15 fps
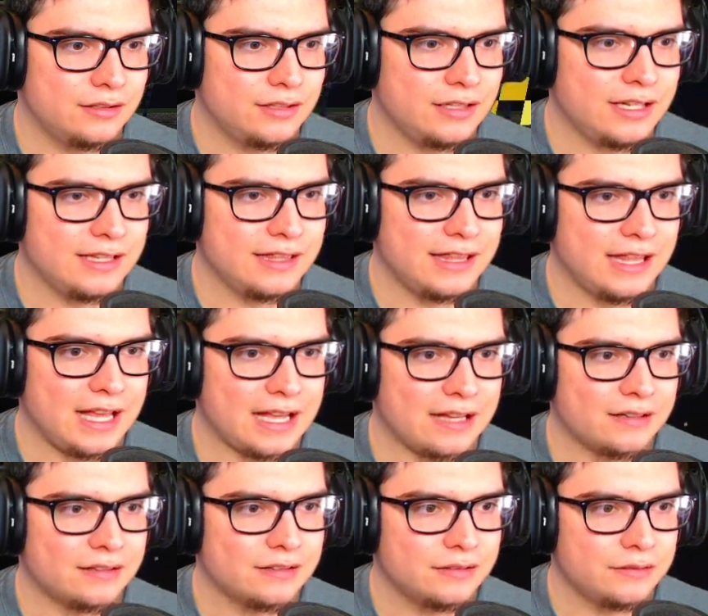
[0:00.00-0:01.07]
Look at
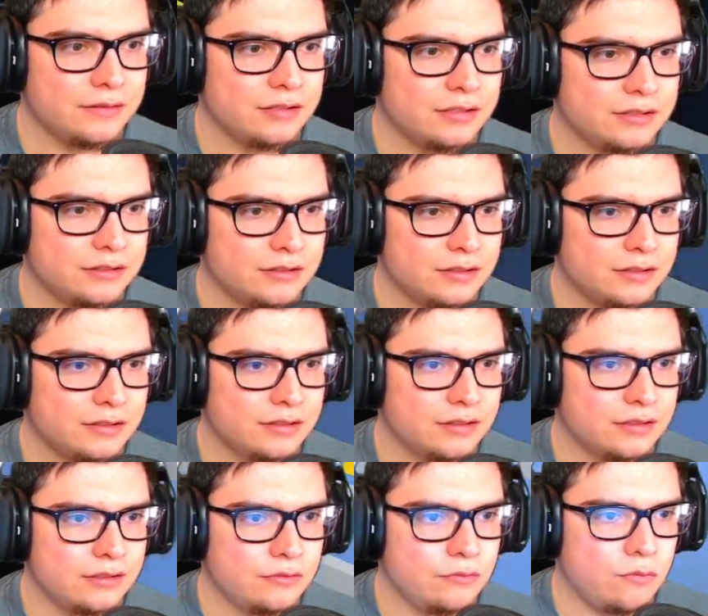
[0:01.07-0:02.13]
that.
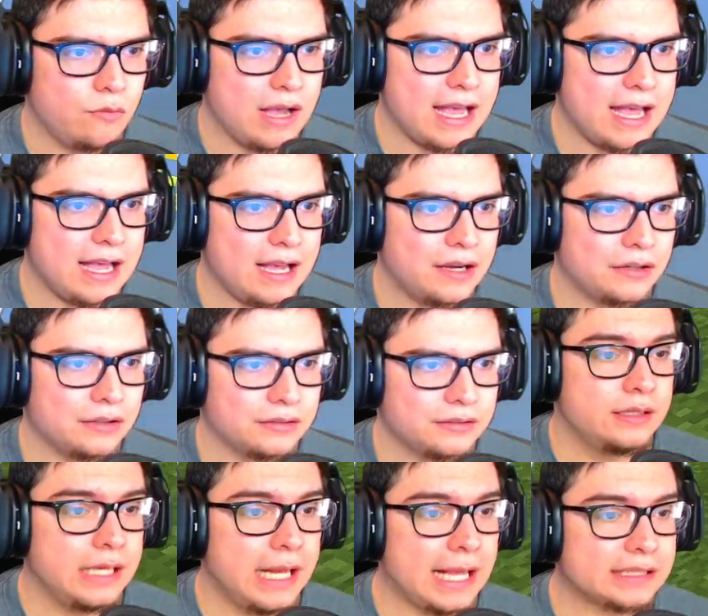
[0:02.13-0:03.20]
Wow.
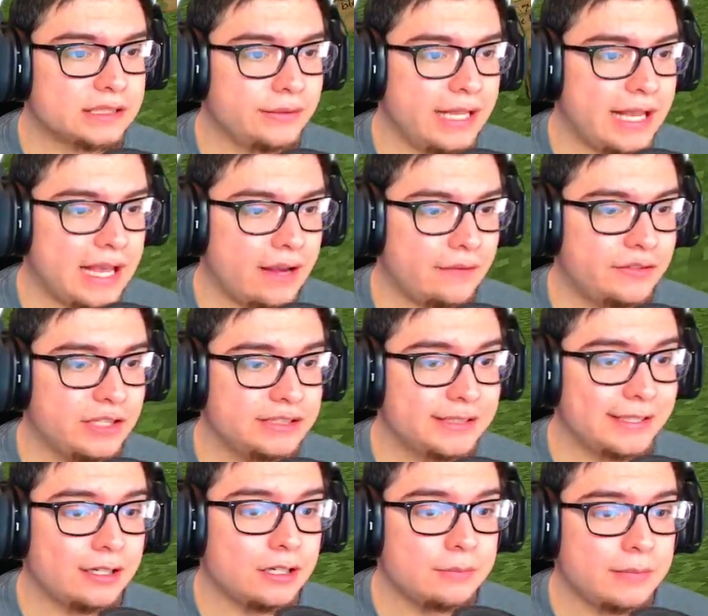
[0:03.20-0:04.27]
Next, we have the
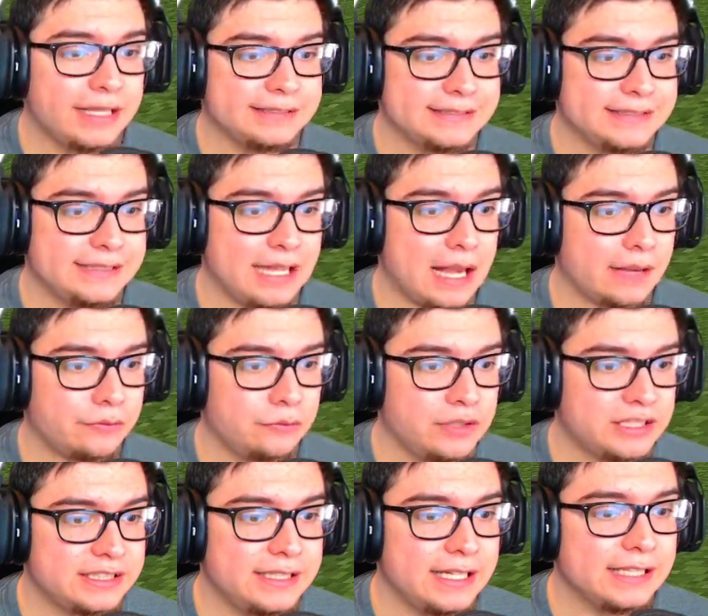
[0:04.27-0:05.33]
termite staff,
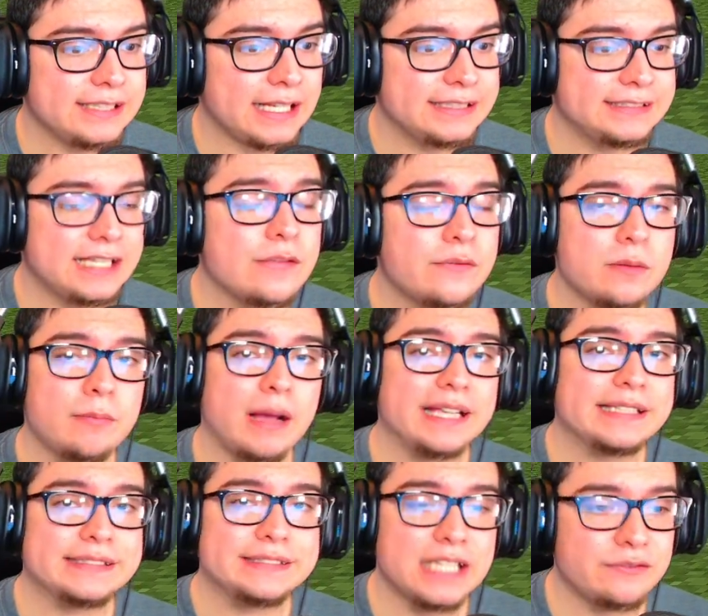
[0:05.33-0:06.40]
which digs a
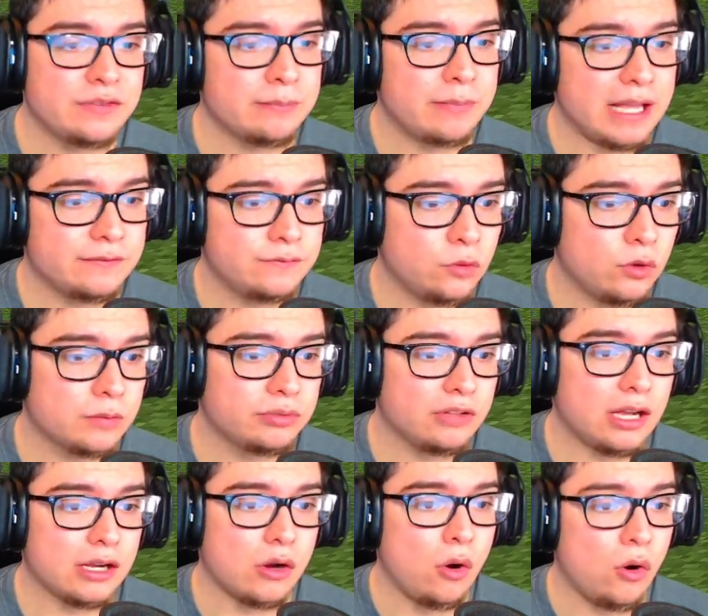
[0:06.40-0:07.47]
7x7x4
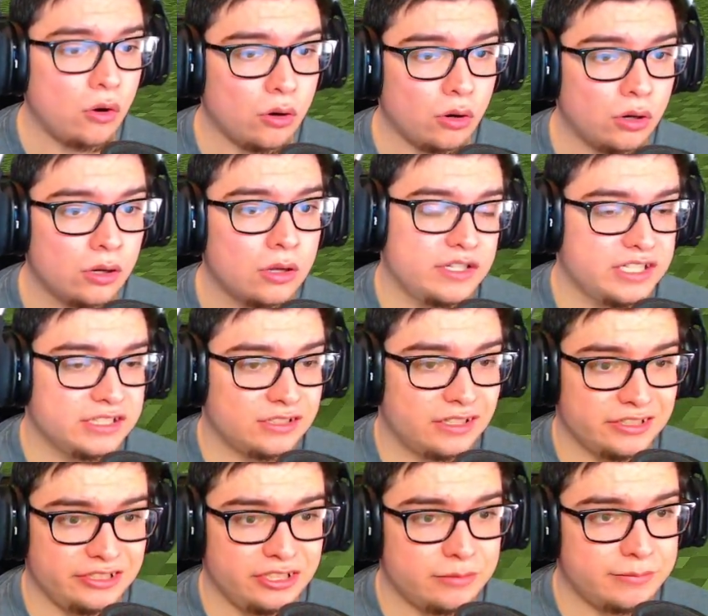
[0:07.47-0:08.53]
block hole, which is
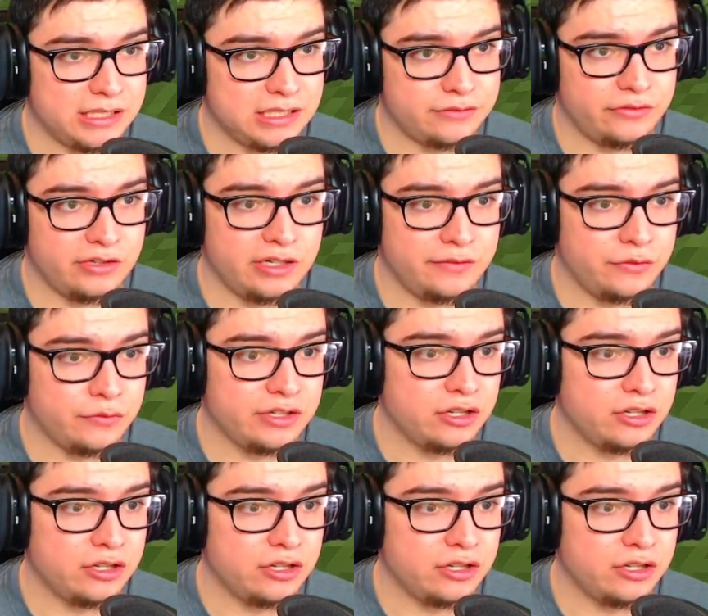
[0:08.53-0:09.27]
honestly your best friend if you